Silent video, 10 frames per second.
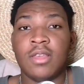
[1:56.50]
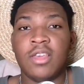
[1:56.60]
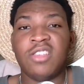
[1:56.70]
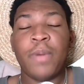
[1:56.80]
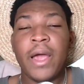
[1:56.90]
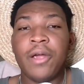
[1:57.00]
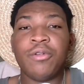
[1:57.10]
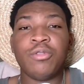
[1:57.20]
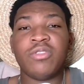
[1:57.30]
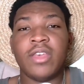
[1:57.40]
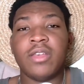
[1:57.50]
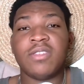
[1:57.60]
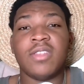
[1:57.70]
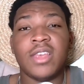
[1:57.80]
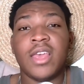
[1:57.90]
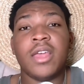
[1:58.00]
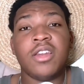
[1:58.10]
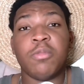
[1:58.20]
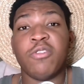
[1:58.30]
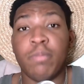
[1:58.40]
His pirate crew sails to the
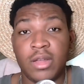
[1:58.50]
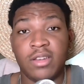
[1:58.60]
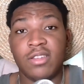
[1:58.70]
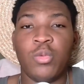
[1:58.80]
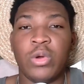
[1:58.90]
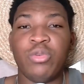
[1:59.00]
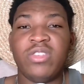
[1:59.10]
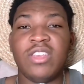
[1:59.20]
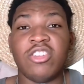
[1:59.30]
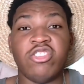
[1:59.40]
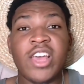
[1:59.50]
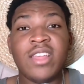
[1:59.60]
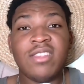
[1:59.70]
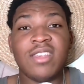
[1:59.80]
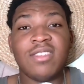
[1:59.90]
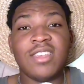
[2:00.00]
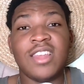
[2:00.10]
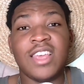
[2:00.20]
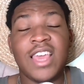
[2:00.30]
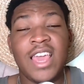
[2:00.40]
kingdom of Bunt, where we see a giantess in
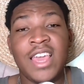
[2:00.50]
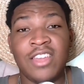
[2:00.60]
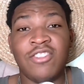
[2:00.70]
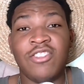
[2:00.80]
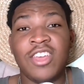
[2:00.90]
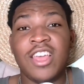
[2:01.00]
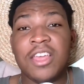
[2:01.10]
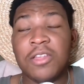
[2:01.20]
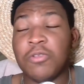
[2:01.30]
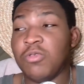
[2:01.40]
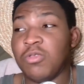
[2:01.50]
a cage who's